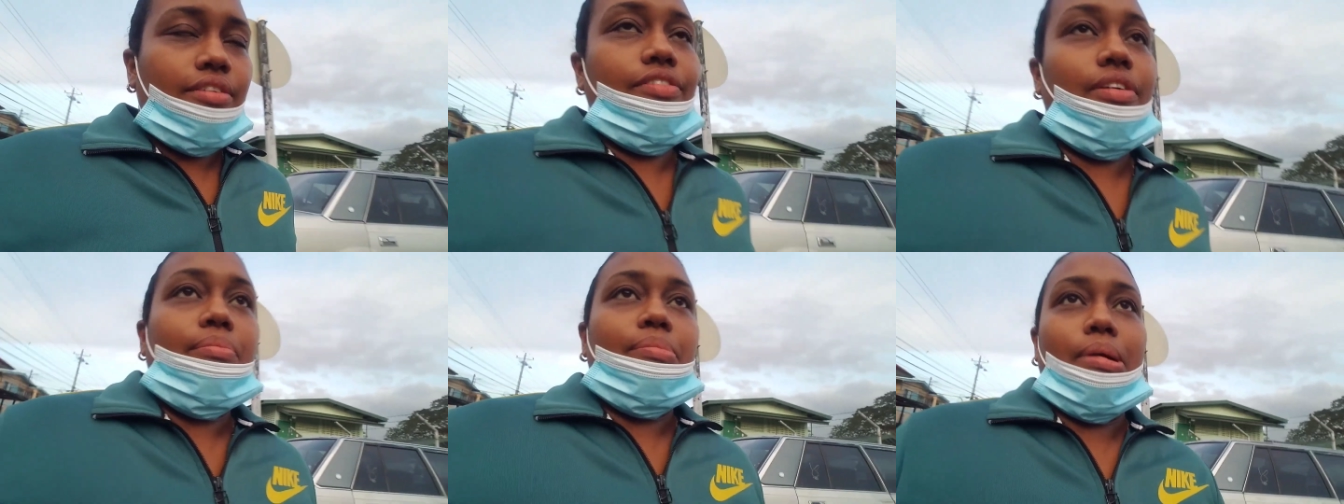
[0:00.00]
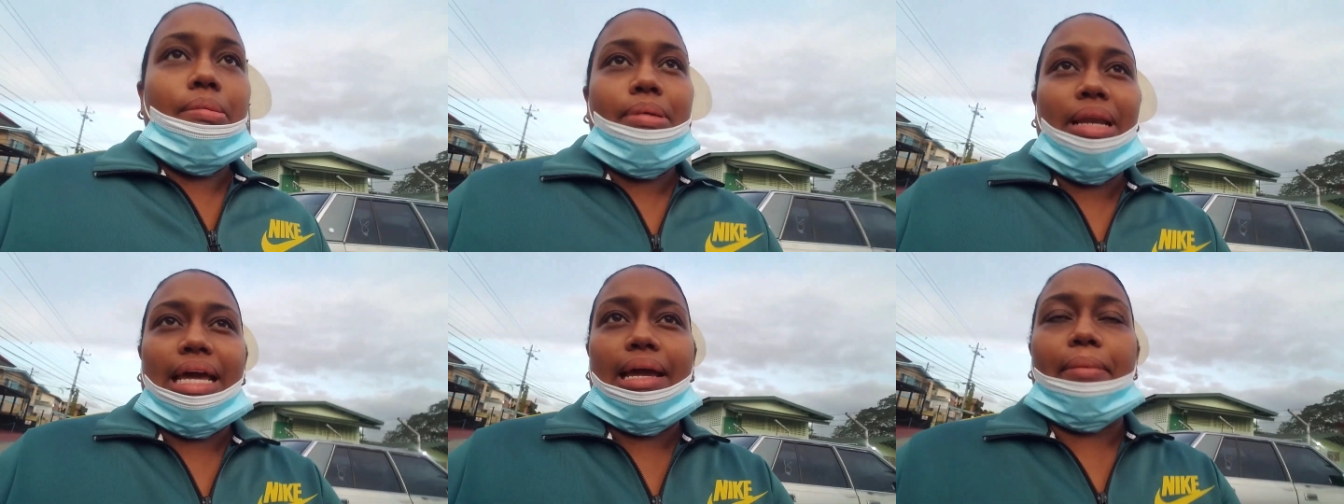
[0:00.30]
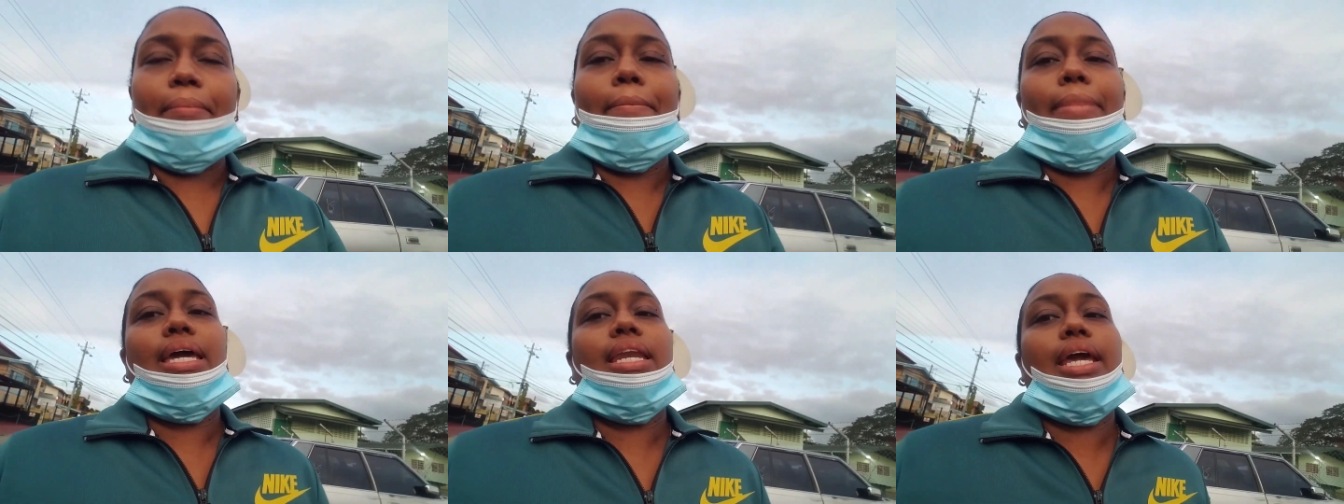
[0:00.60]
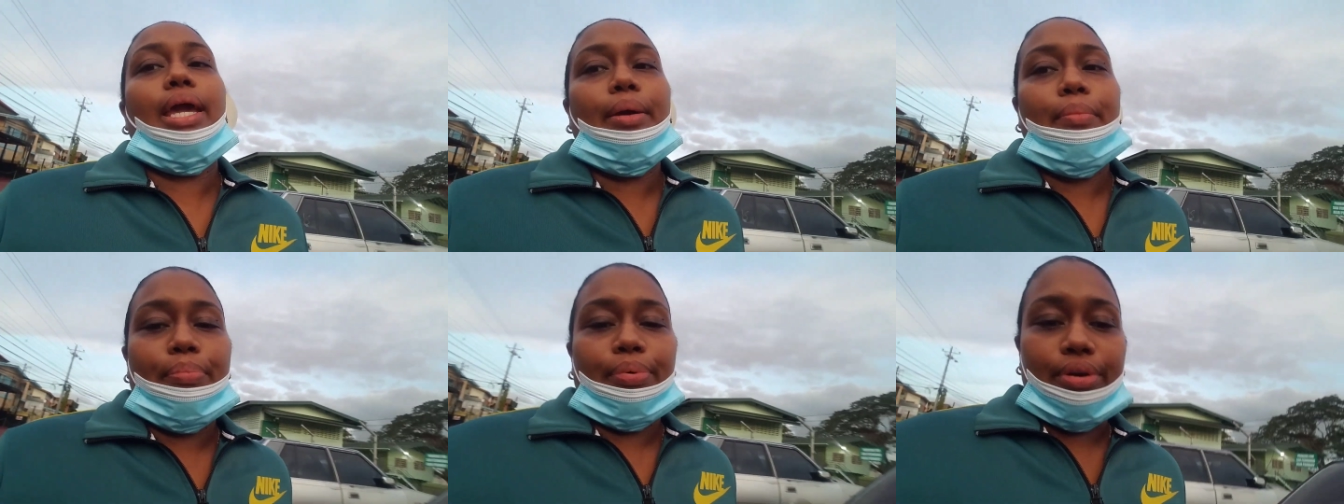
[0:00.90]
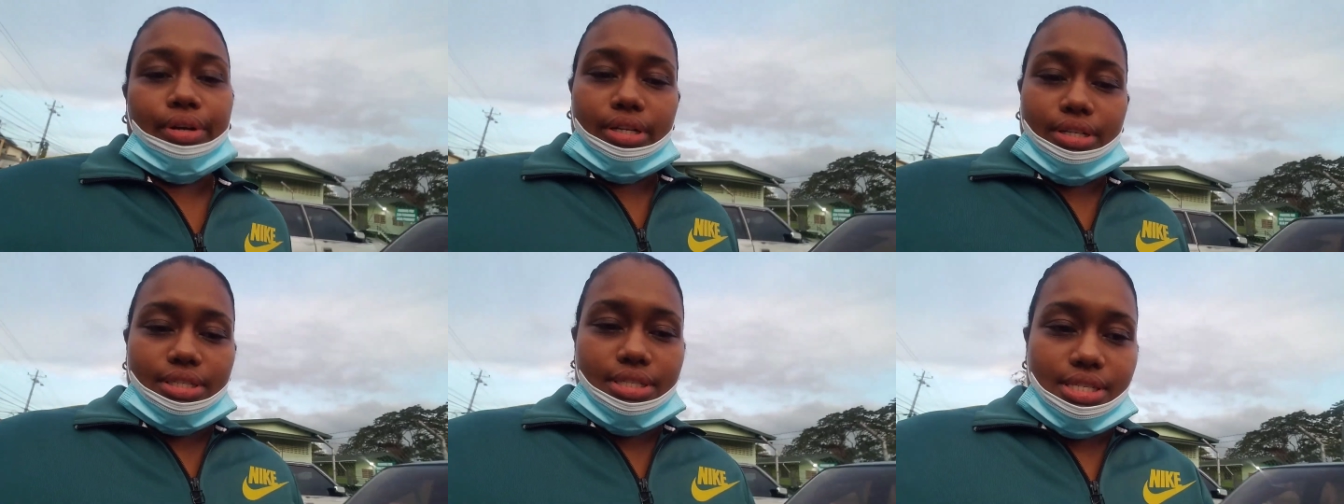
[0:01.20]
from probably like
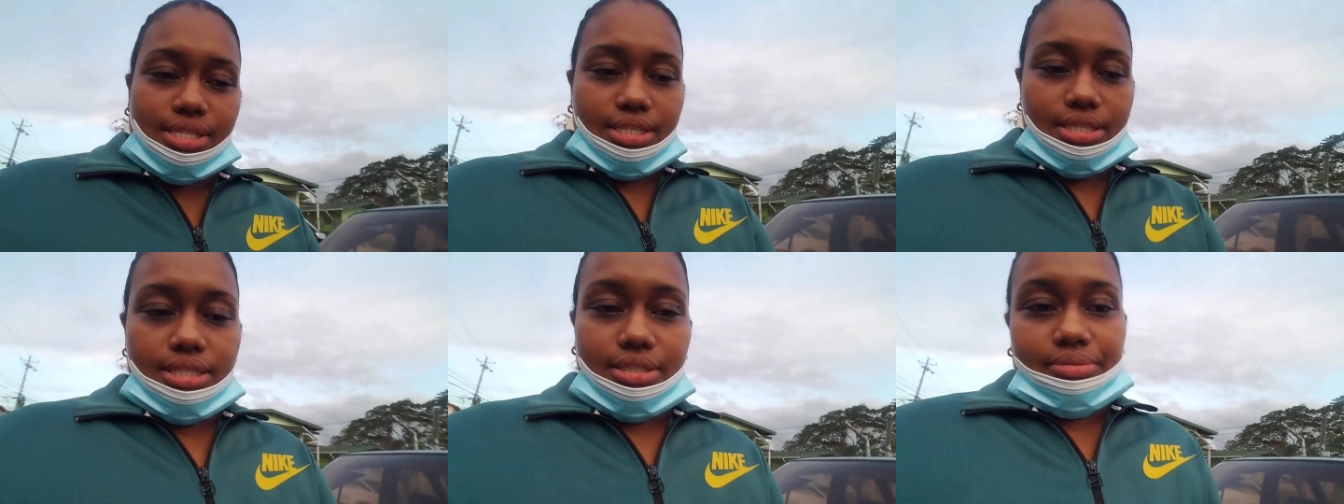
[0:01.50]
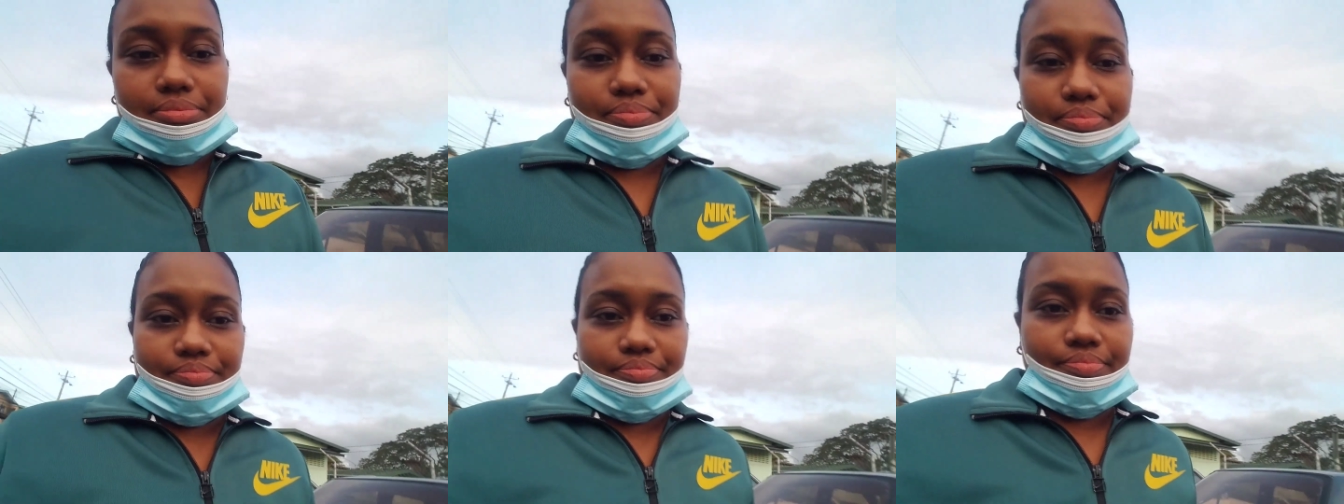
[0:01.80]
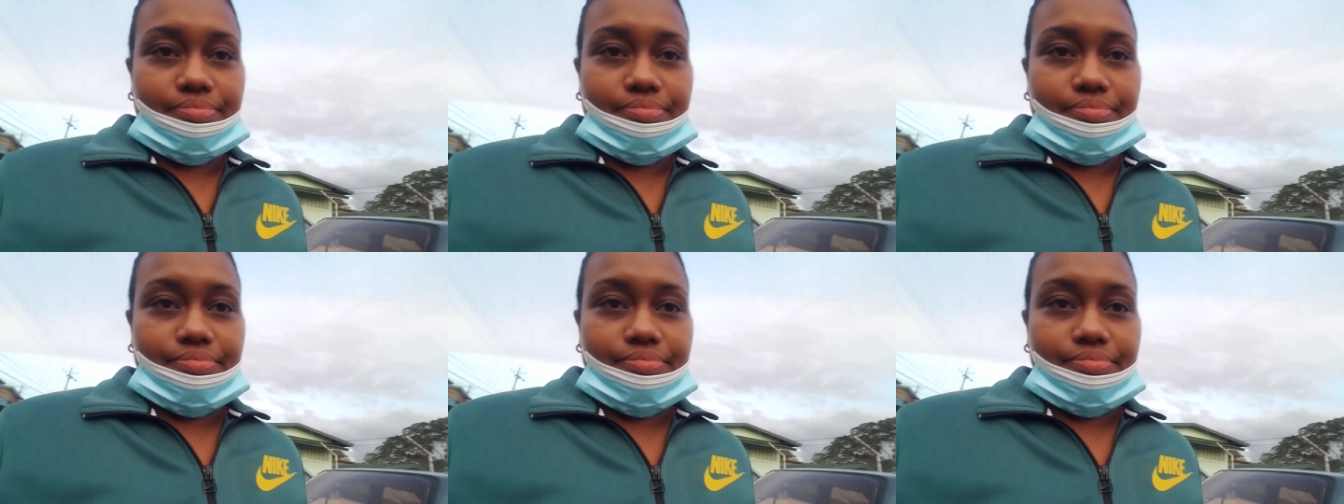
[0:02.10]
mid-April to